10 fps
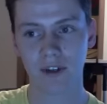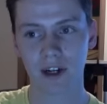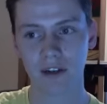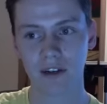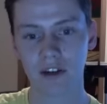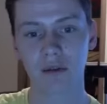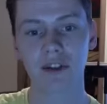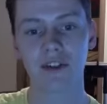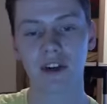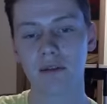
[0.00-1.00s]
I think the
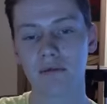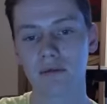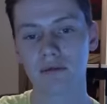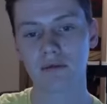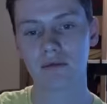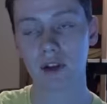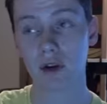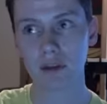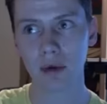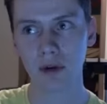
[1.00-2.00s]
only time, the
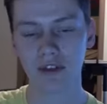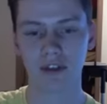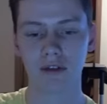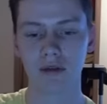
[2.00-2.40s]
only person